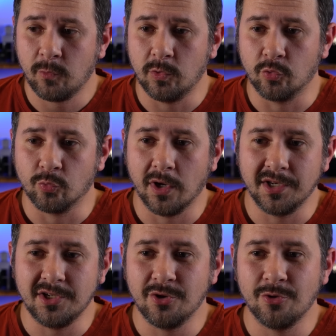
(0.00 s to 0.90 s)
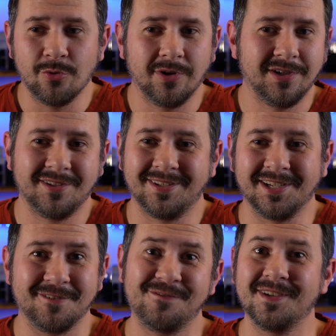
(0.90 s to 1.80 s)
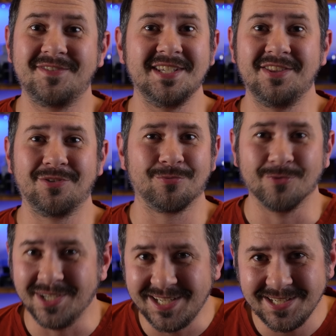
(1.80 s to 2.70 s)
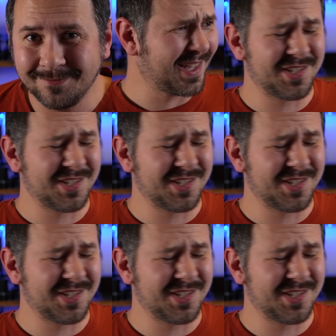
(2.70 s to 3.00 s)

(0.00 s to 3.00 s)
will run you like 53.